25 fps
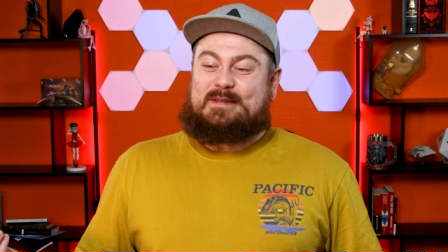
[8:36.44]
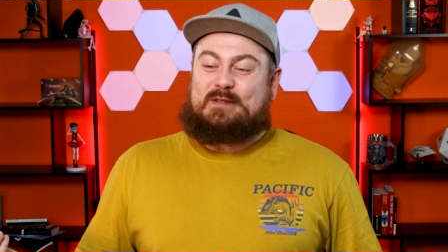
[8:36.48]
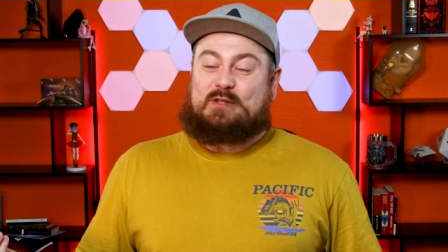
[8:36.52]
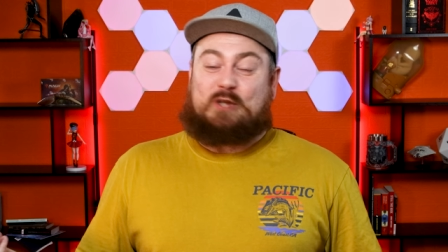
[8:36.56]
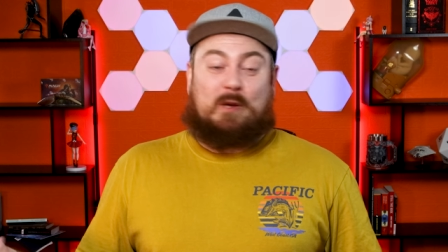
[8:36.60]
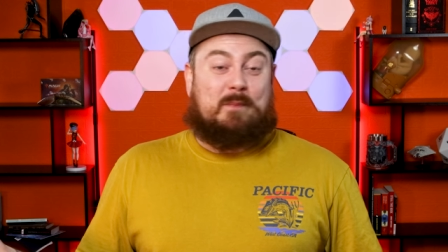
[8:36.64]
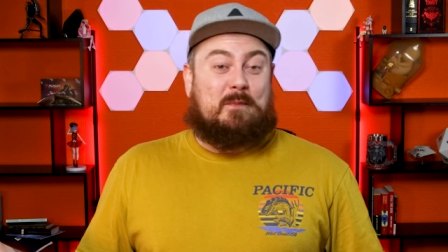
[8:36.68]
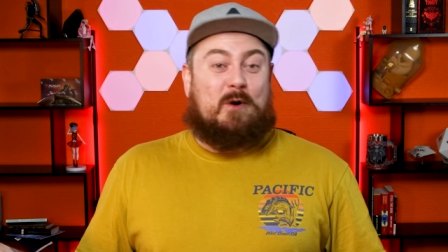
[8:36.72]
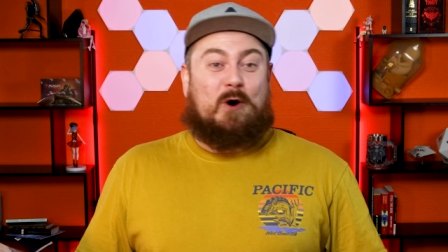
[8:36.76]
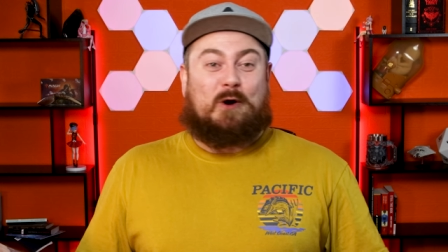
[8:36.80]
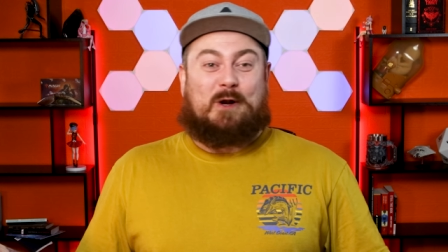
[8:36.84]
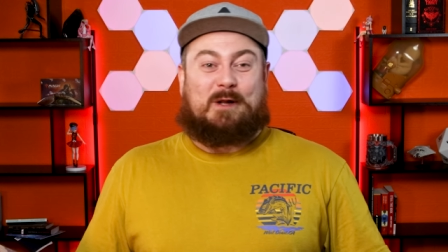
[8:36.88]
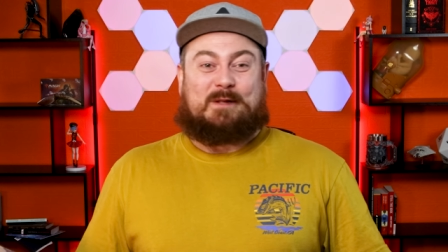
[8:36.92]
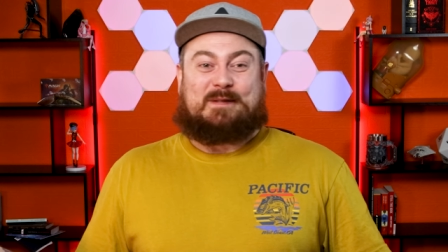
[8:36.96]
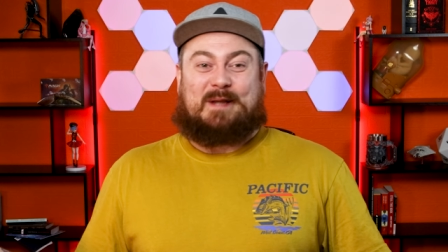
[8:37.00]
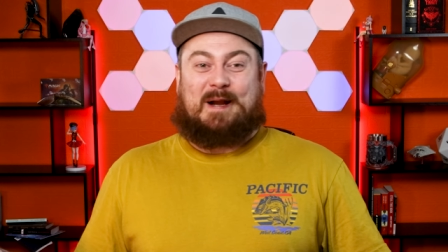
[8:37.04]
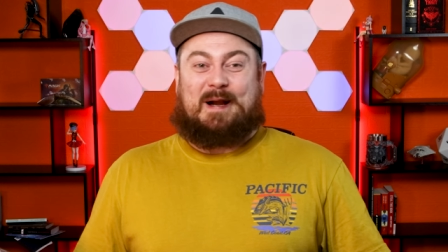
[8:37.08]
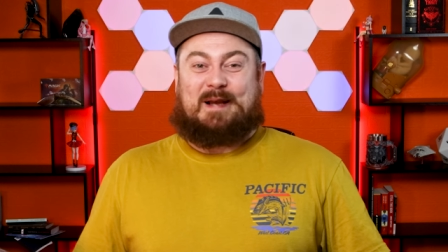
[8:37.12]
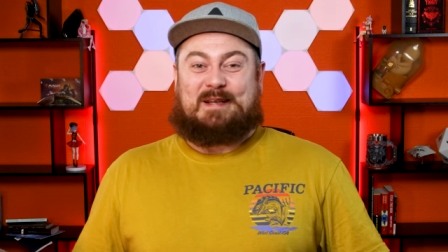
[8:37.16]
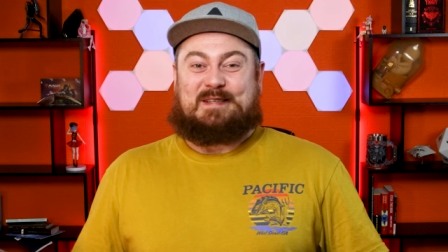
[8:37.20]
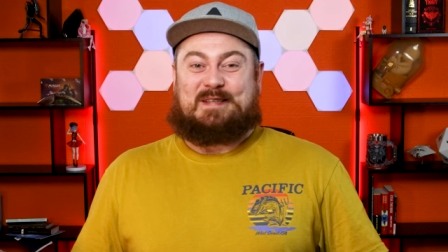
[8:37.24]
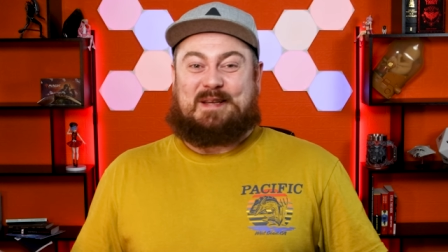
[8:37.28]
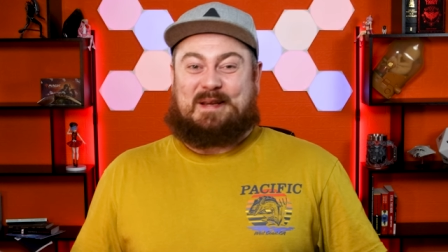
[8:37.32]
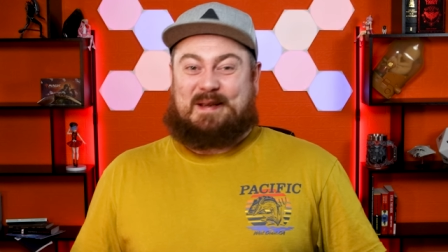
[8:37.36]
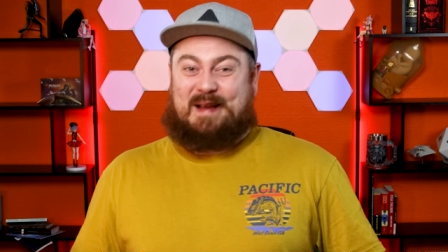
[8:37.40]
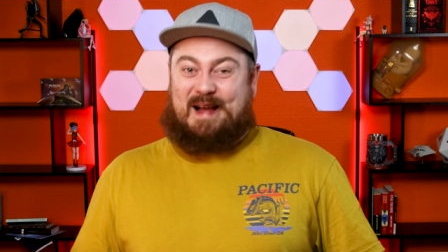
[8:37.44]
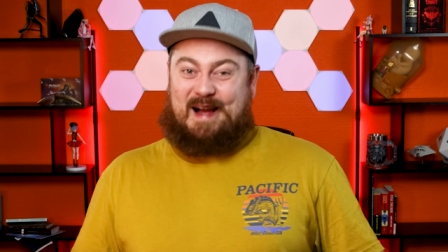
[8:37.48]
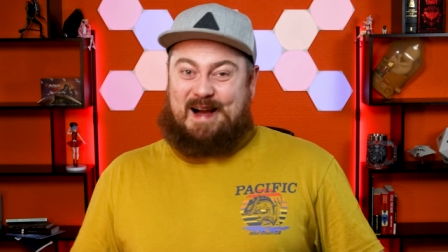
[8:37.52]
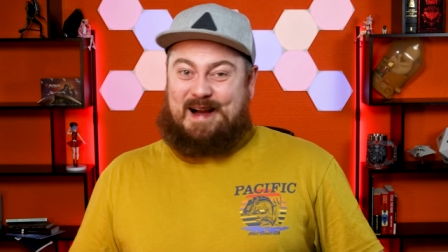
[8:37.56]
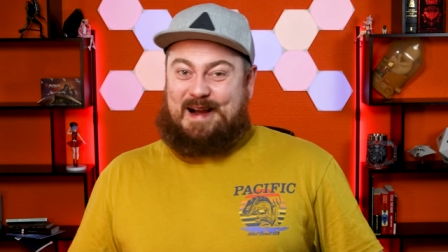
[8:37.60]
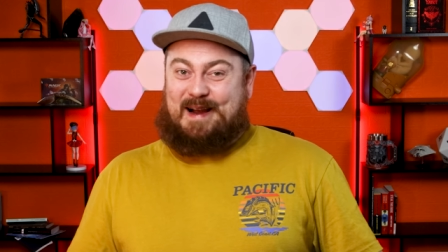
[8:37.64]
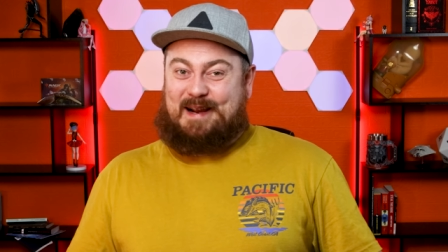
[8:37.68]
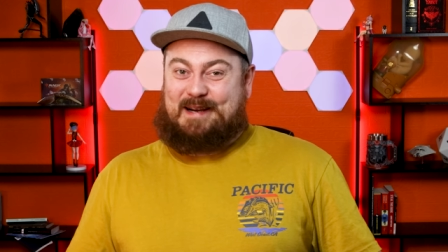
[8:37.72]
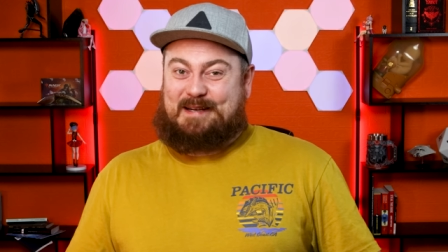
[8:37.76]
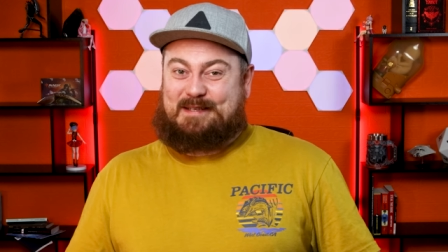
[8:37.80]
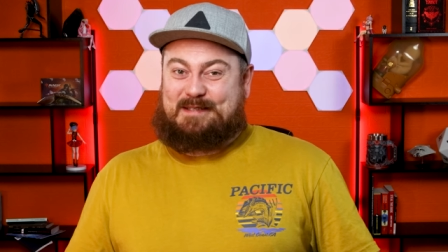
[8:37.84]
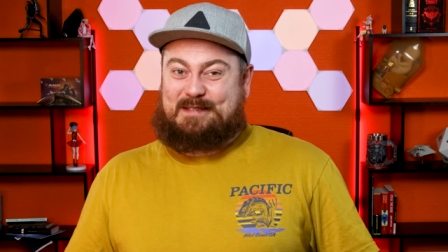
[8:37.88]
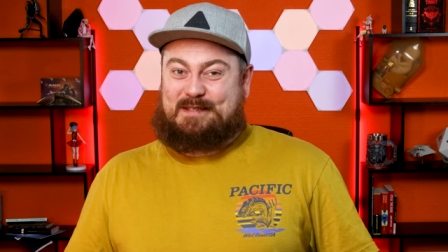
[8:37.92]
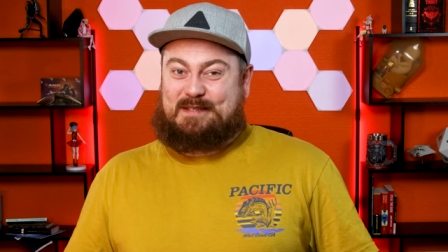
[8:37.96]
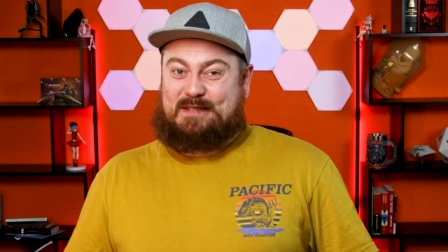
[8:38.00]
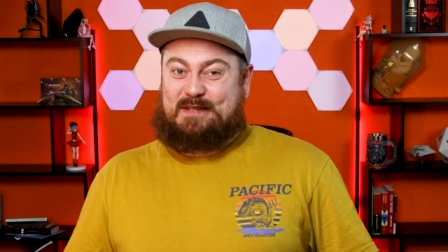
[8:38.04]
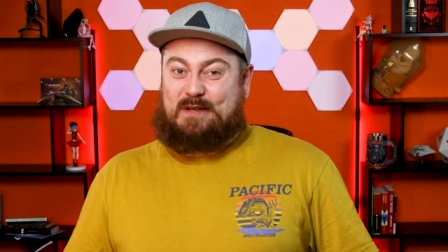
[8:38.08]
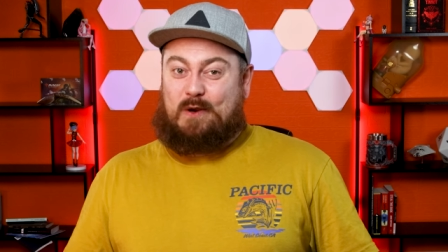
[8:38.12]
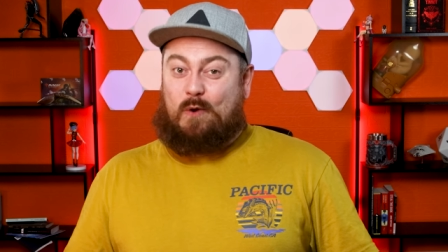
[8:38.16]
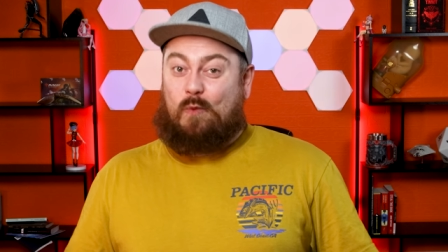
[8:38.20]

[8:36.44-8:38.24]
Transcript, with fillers: demonetizing acts